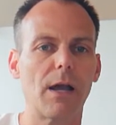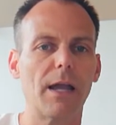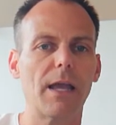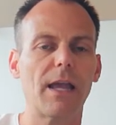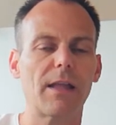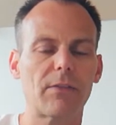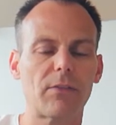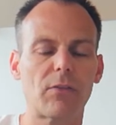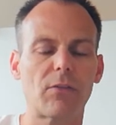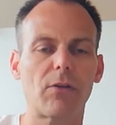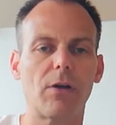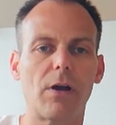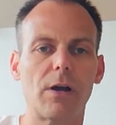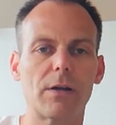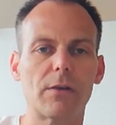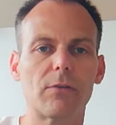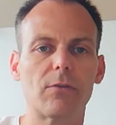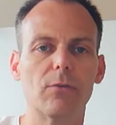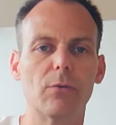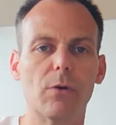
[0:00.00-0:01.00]
had
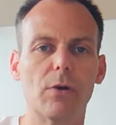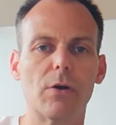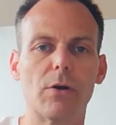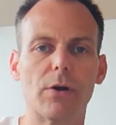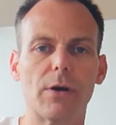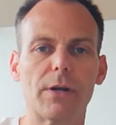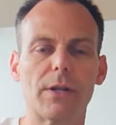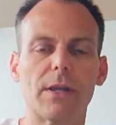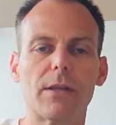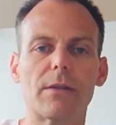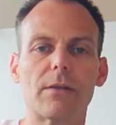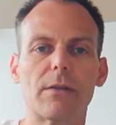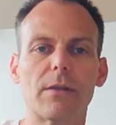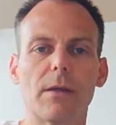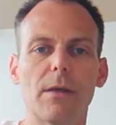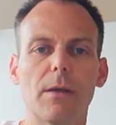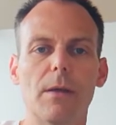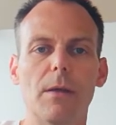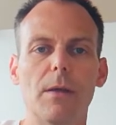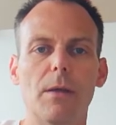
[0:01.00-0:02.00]
started to learn it,
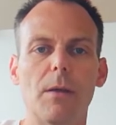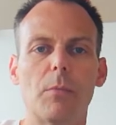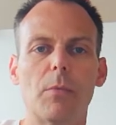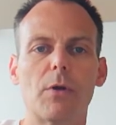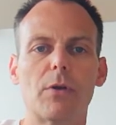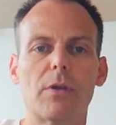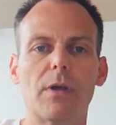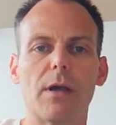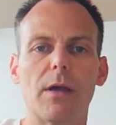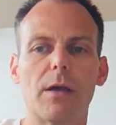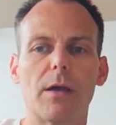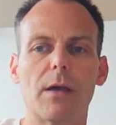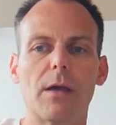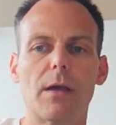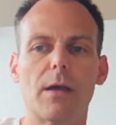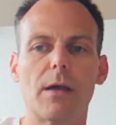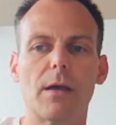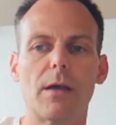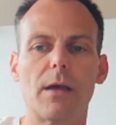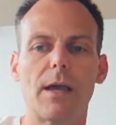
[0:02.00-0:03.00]
but
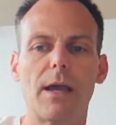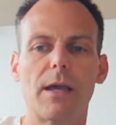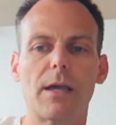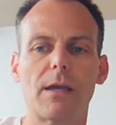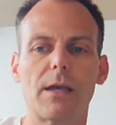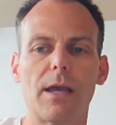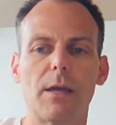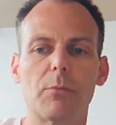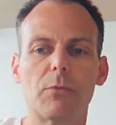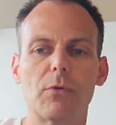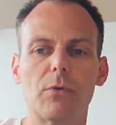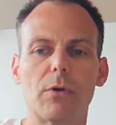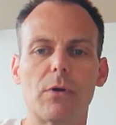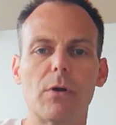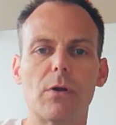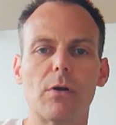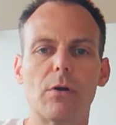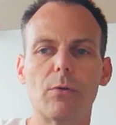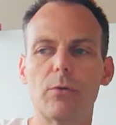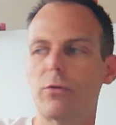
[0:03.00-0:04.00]
I came to the
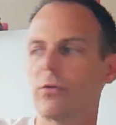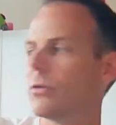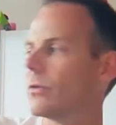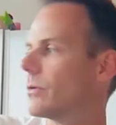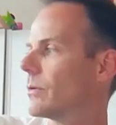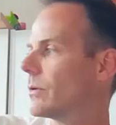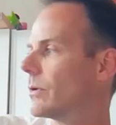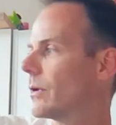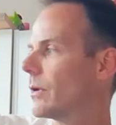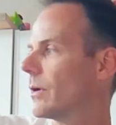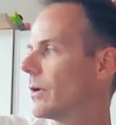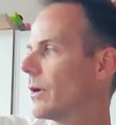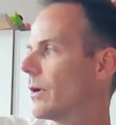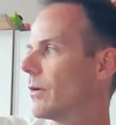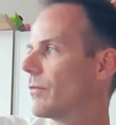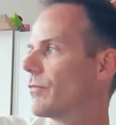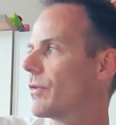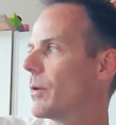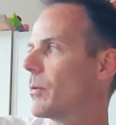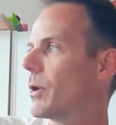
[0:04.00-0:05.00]
conclusion
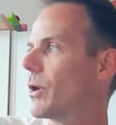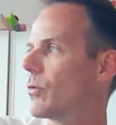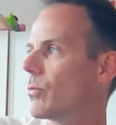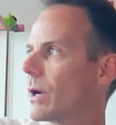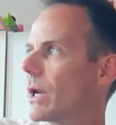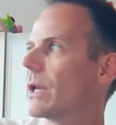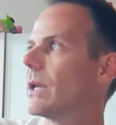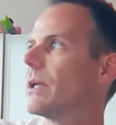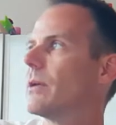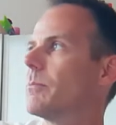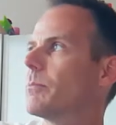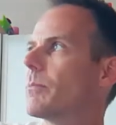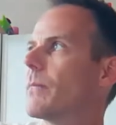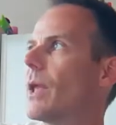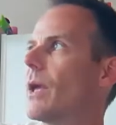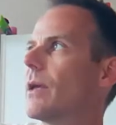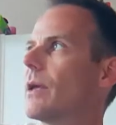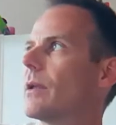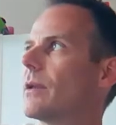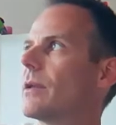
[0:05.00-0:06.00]
very quickly
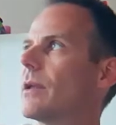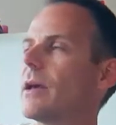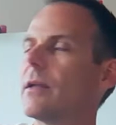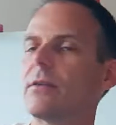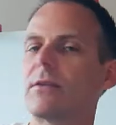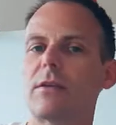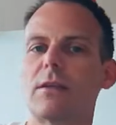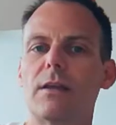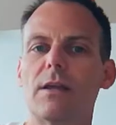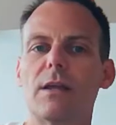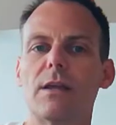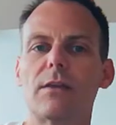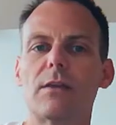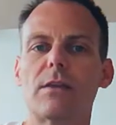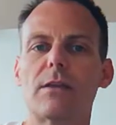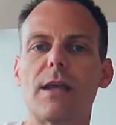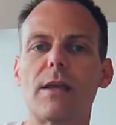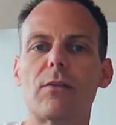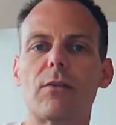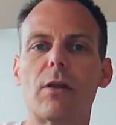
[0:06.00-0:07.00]
that
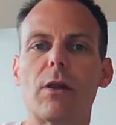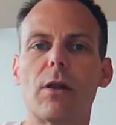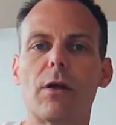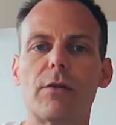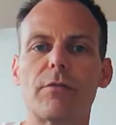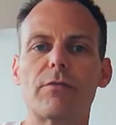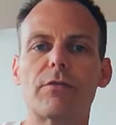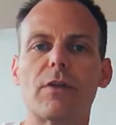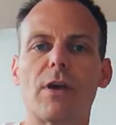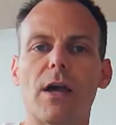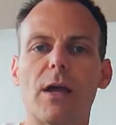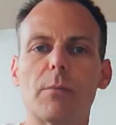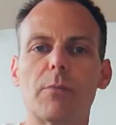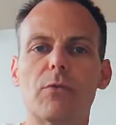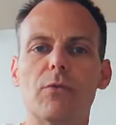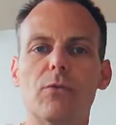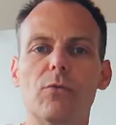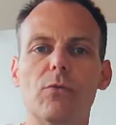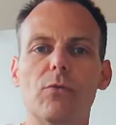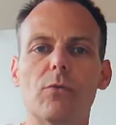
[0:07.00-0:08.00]
it takes a lot of
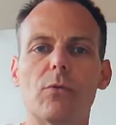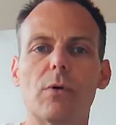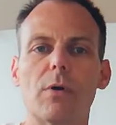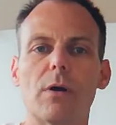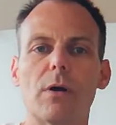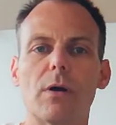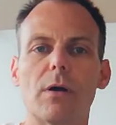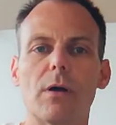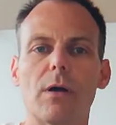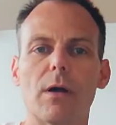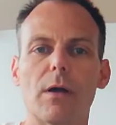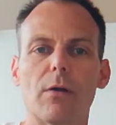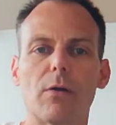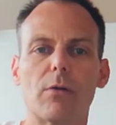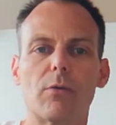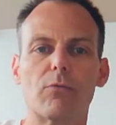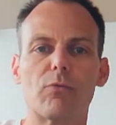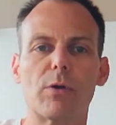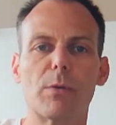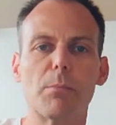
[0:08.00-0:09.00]
time to
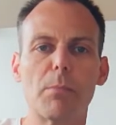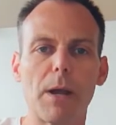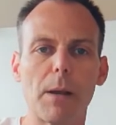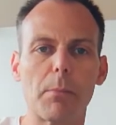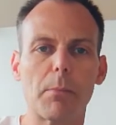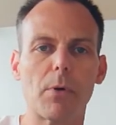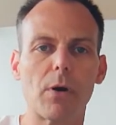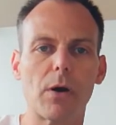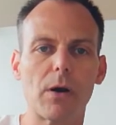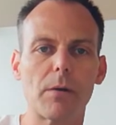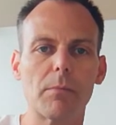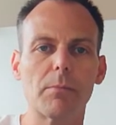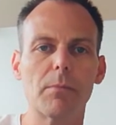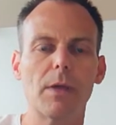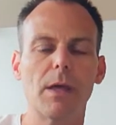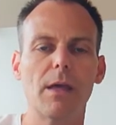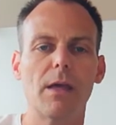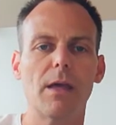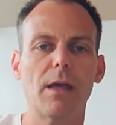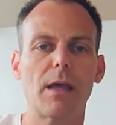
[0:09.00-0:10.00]
remember
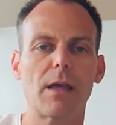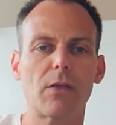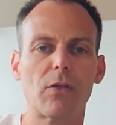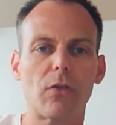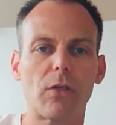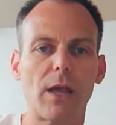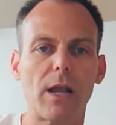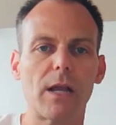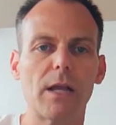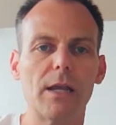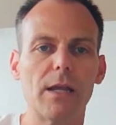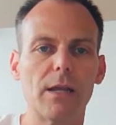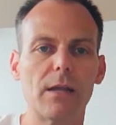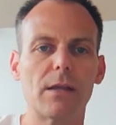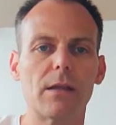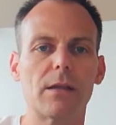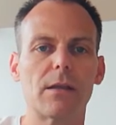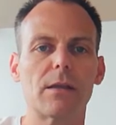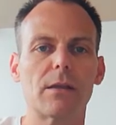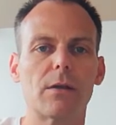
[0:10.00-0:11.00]

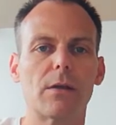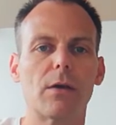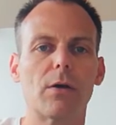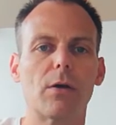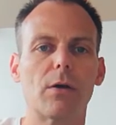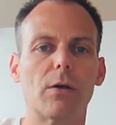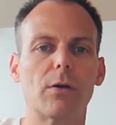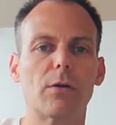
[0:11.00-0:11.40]
exactly the